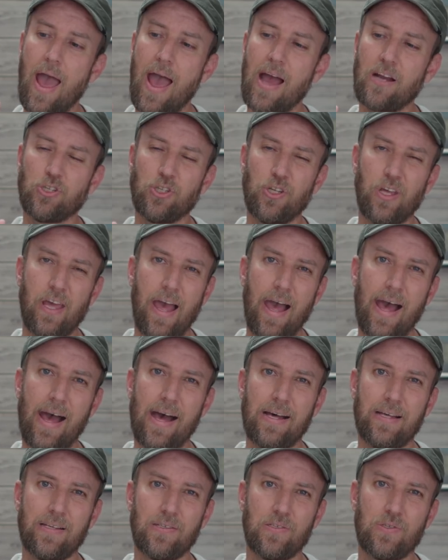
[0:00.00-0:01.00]
actually
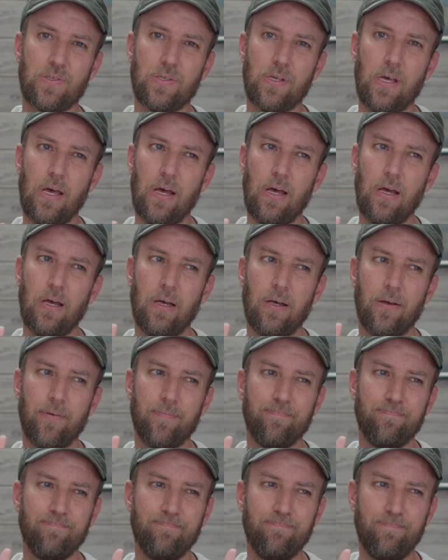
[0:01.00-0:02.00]
has,
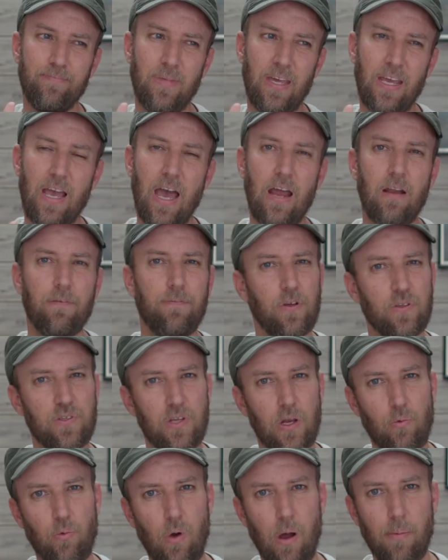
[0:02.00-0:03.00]
mm, it kind of feels
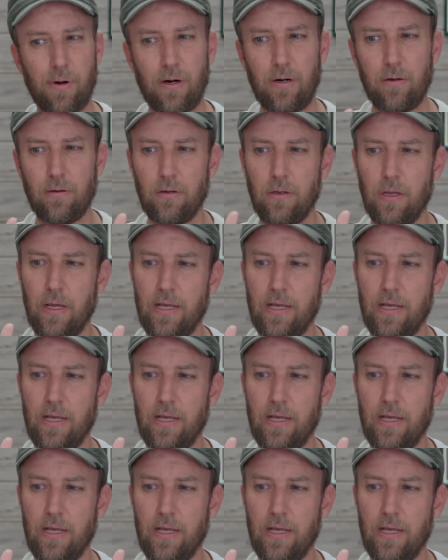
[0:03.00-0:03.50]
like rubber.